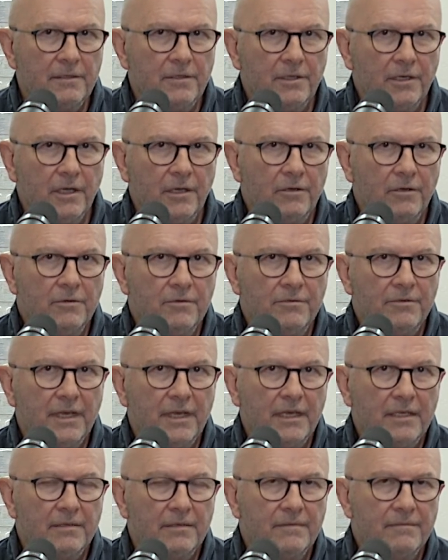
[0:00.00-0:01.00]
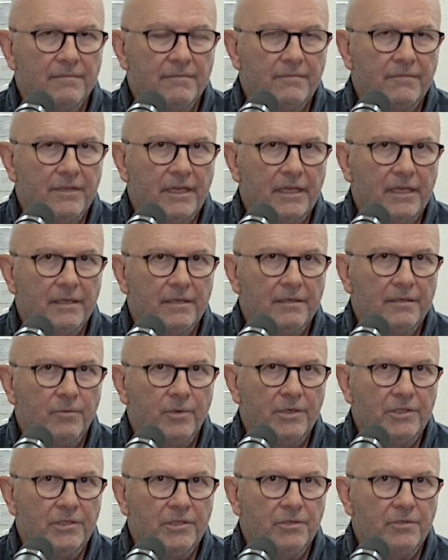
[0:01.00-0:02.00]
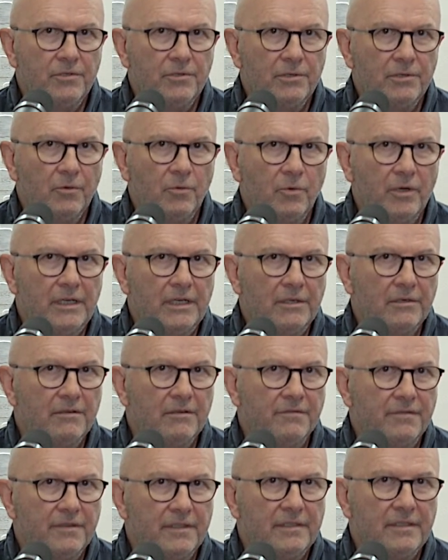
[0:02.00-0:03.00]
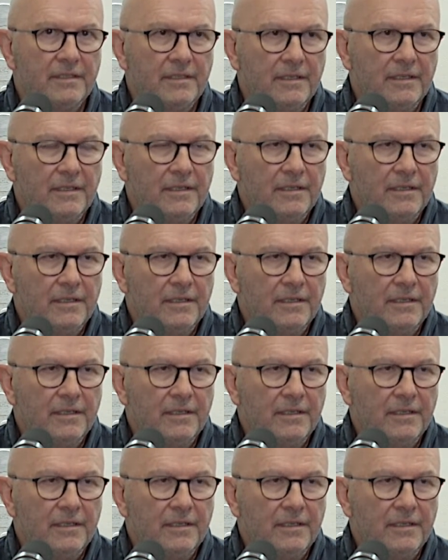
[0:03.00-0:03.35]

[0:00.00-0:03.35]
you know, that when you're aware of it,